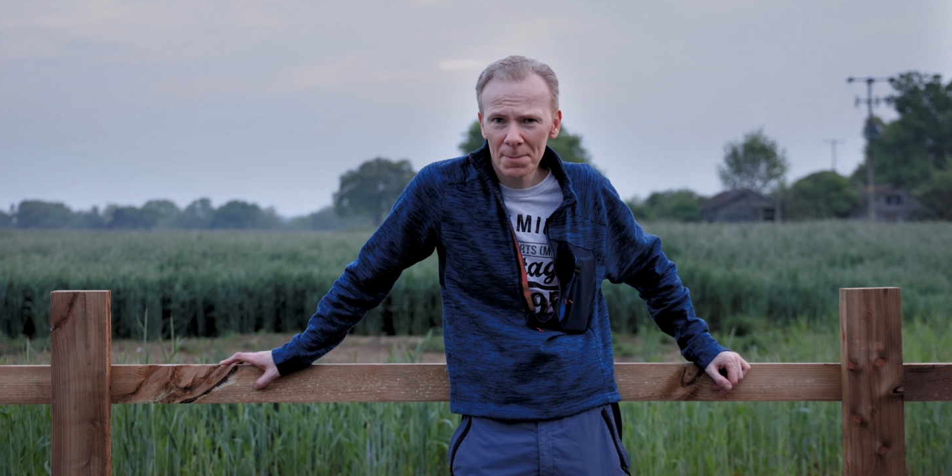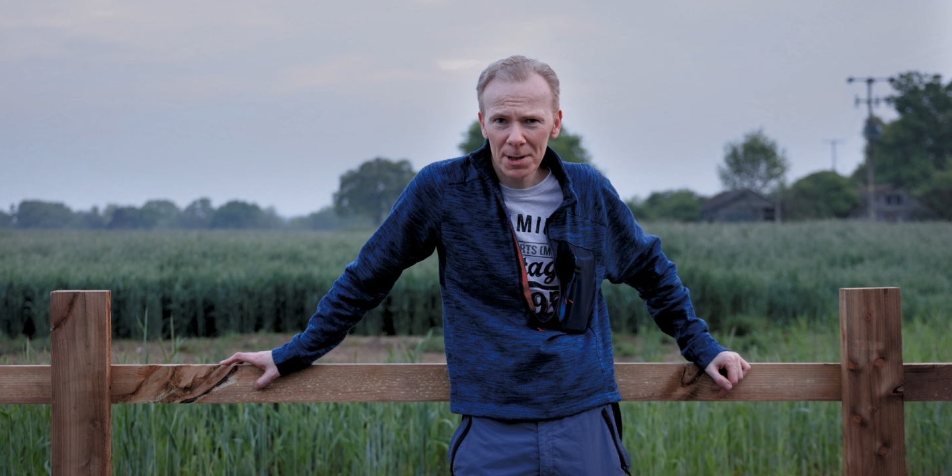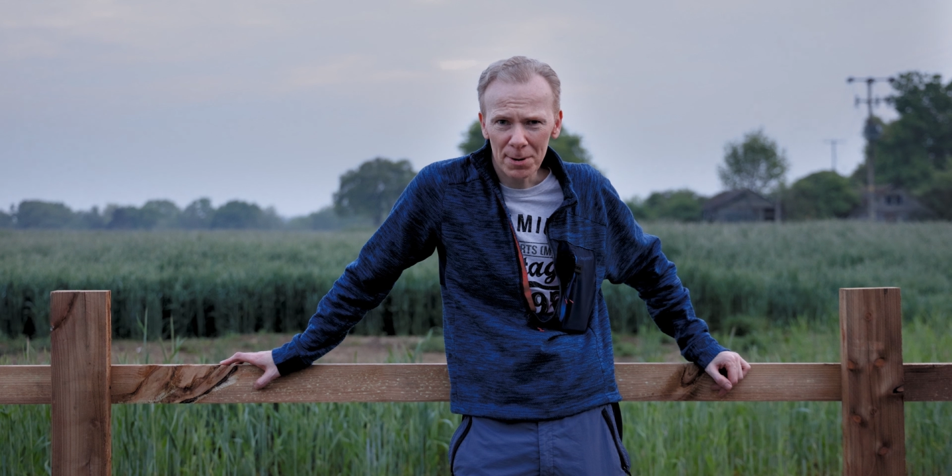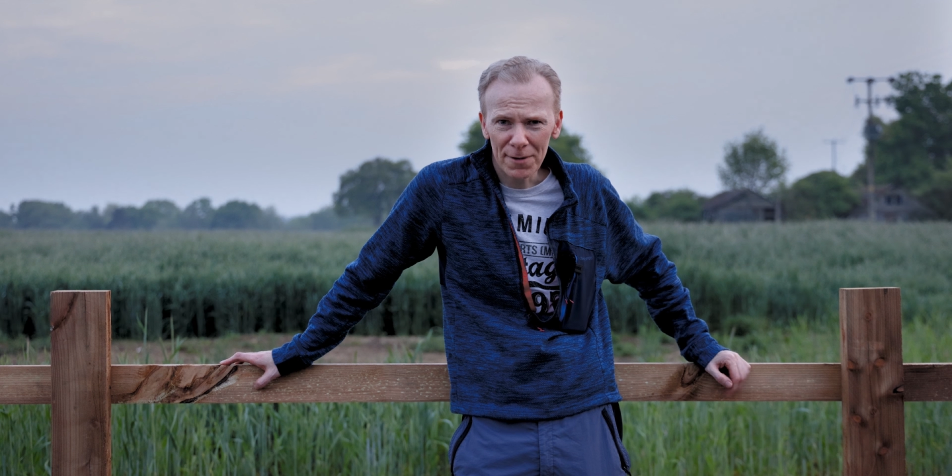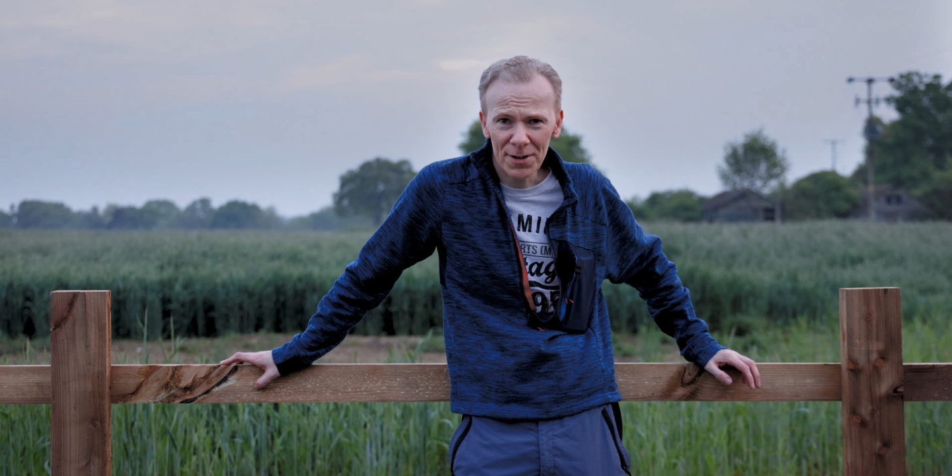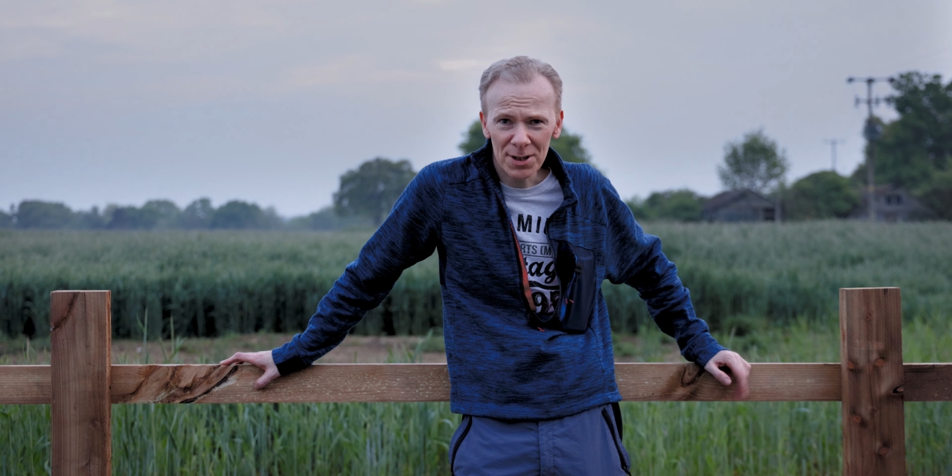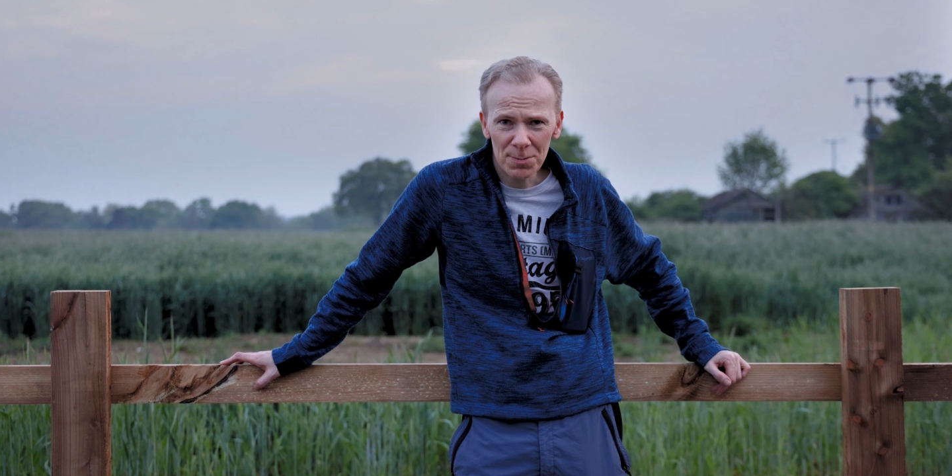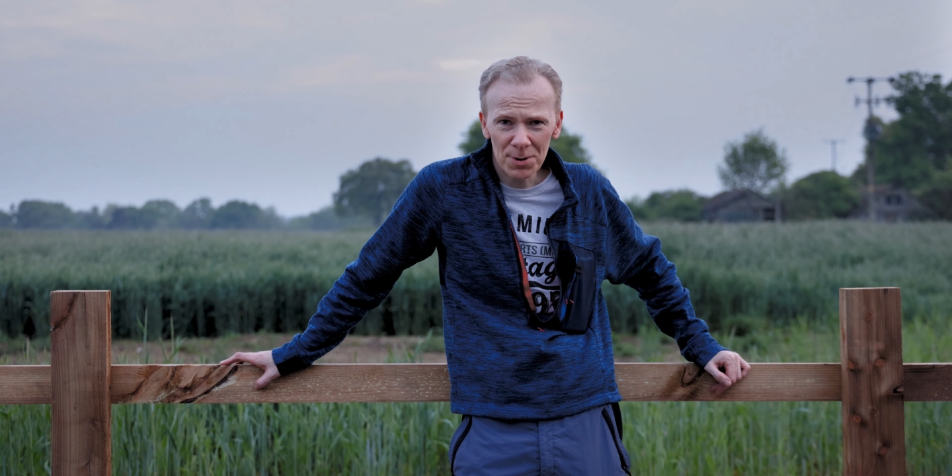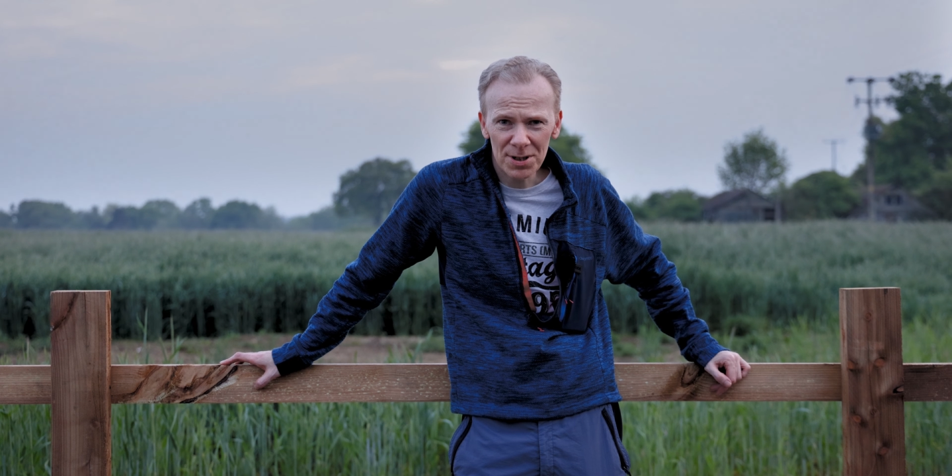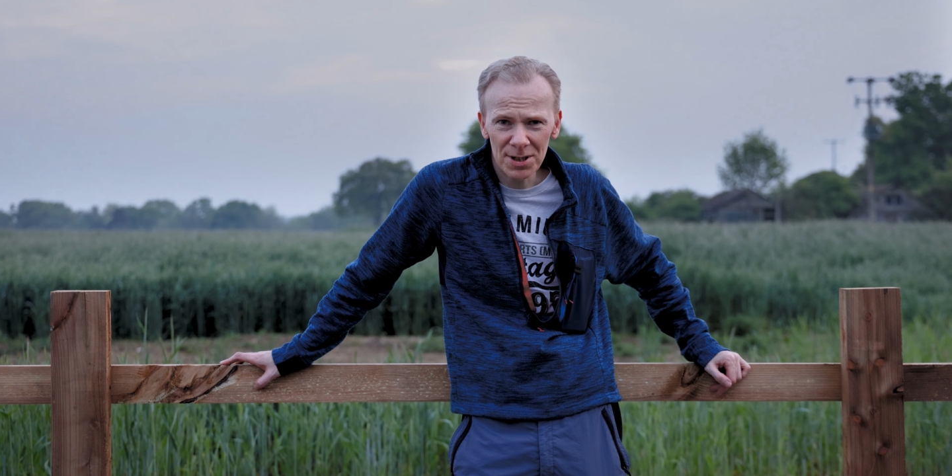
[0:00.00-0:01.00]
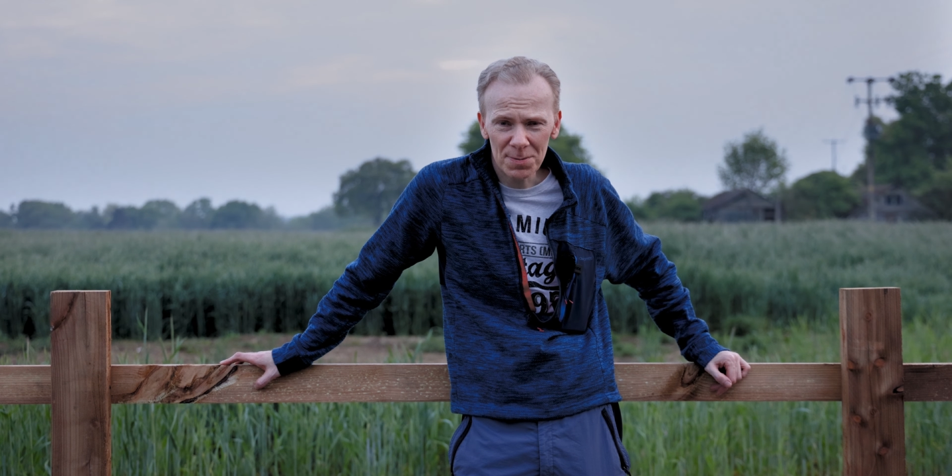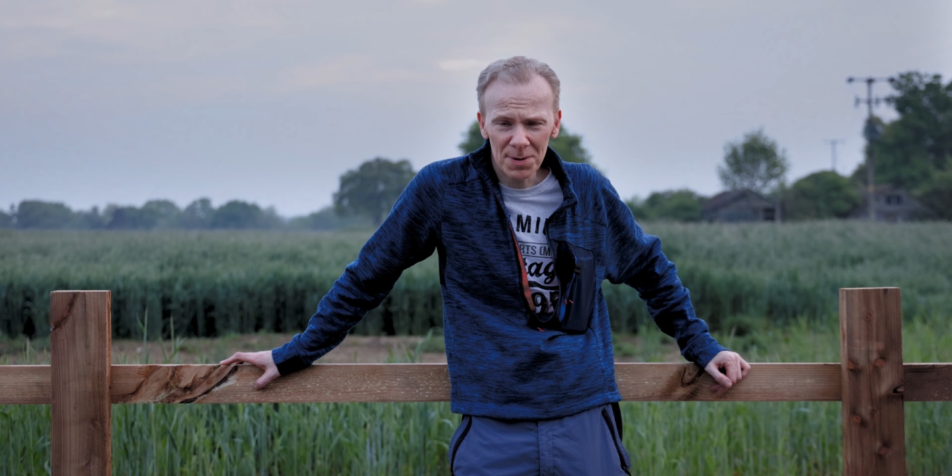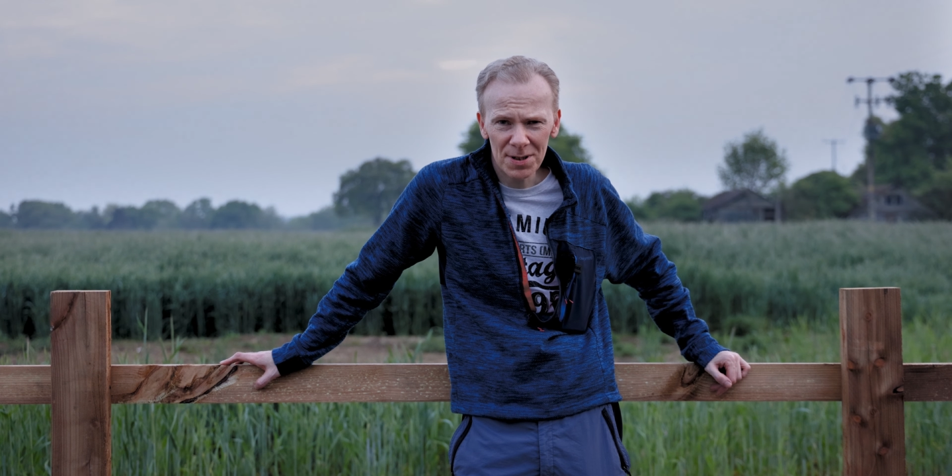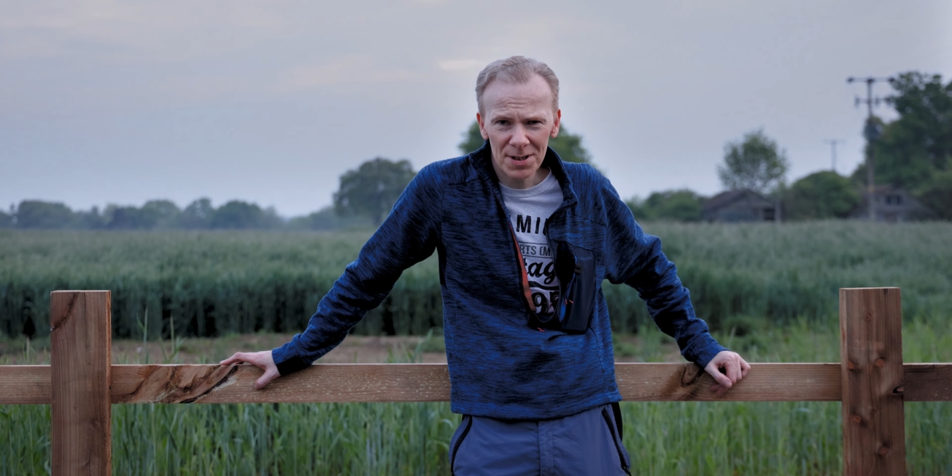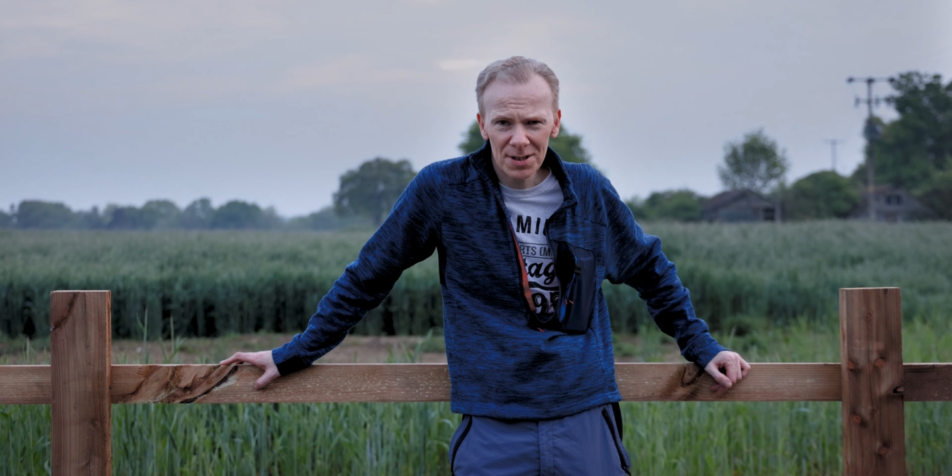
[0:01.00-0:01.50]
But anyway, thanks for watching this
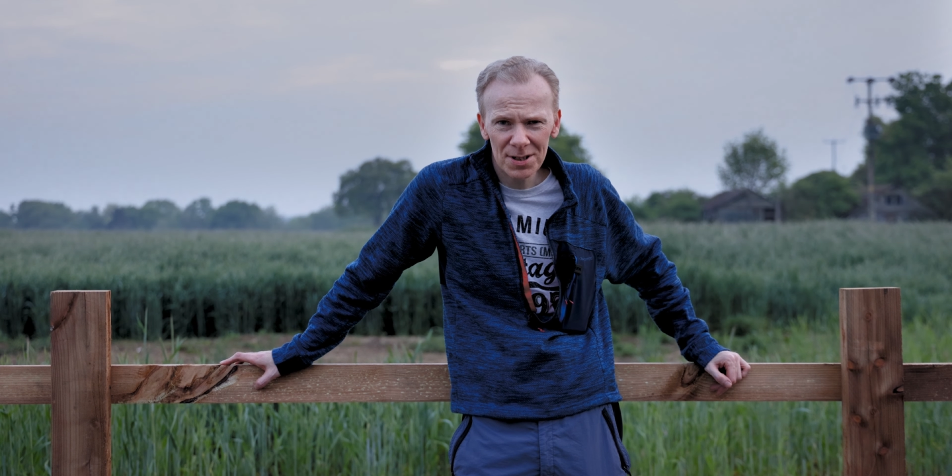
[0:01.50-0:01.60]
one.